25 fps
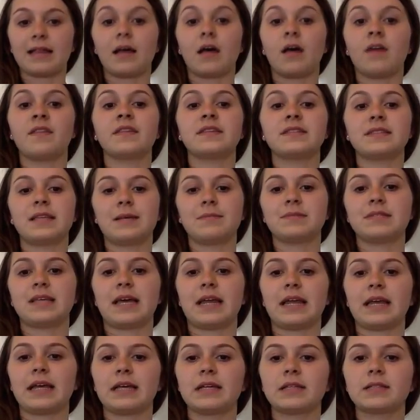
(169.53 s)
on the same
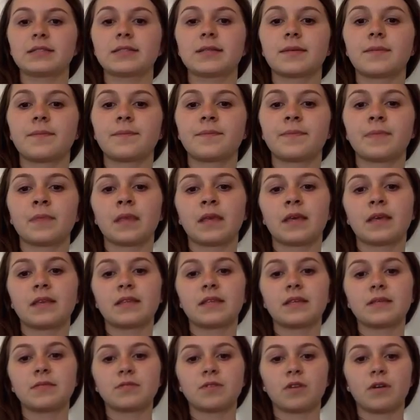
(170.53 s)
settings.
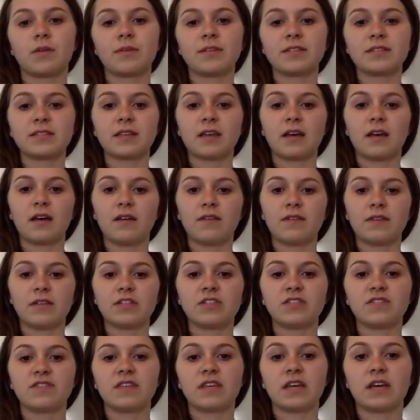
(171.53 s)
The absorbance of
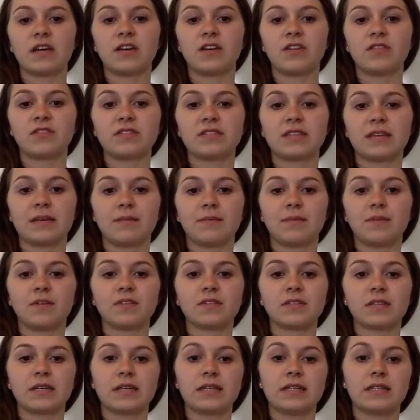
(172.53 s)
each of the unknown
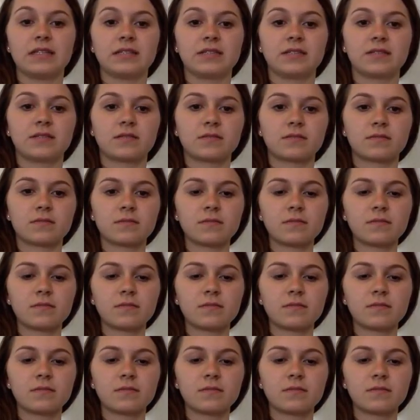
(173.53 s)
samples is